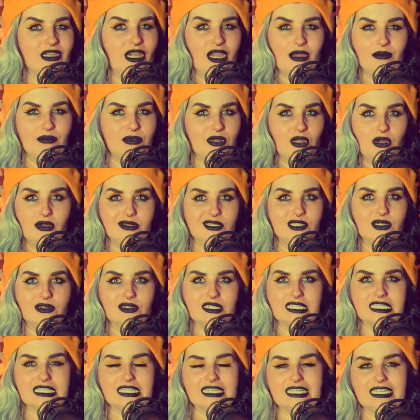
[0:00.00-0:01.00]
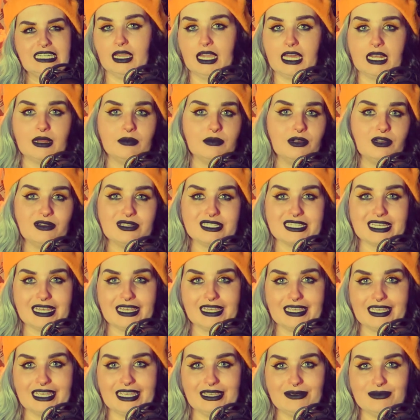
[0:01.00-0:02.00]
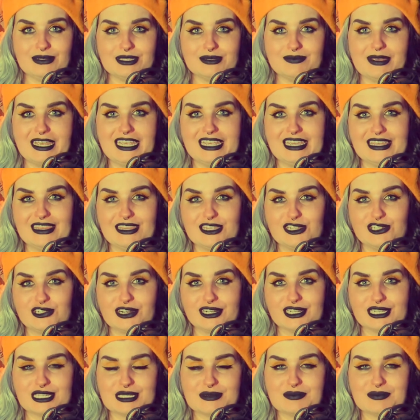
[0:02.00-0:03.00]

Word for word: I'm not a doctor, and I'm not saying he was making the drugs,